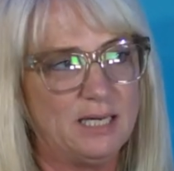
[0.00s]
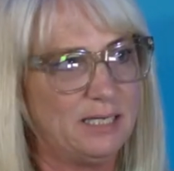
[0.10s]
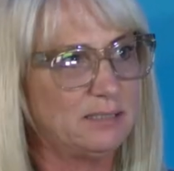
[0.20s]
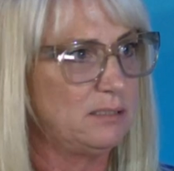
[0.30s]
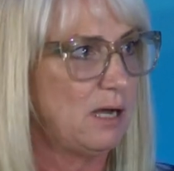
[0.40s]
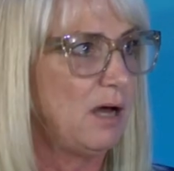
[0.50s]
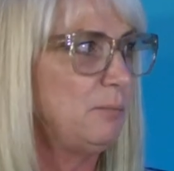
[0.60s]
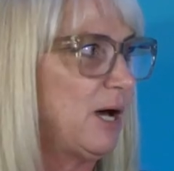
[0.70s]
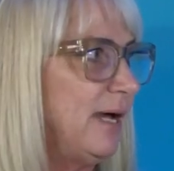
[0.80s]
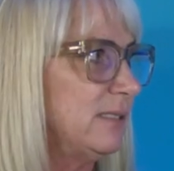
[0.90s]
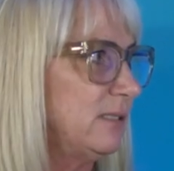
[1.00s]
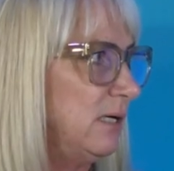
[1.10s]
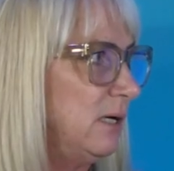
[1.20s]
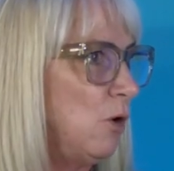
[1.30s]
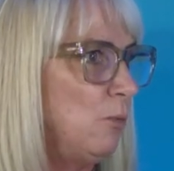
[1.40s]
is non-biased
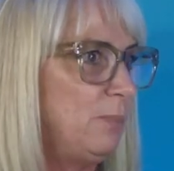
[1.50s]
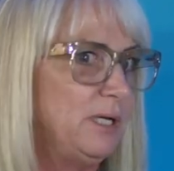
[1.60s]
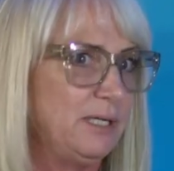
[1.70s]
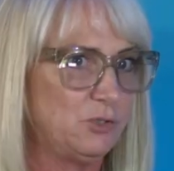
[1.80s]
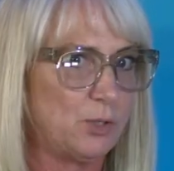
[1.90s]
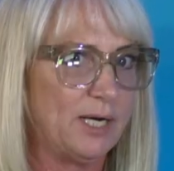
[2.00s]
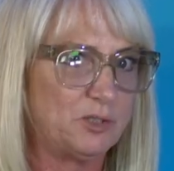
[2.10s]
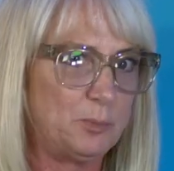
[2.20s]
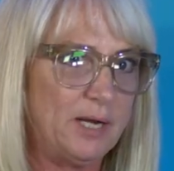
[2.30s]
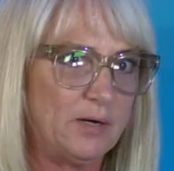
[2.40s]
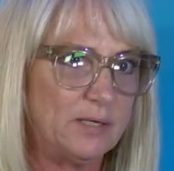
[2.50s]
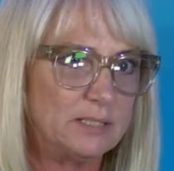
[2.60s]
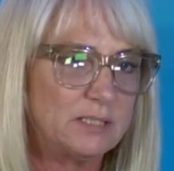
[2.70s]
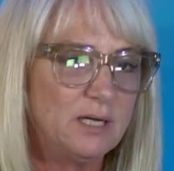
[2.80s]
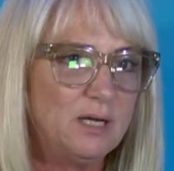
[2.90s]
and open and
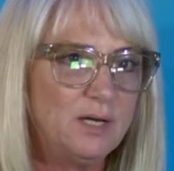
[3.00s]
transparent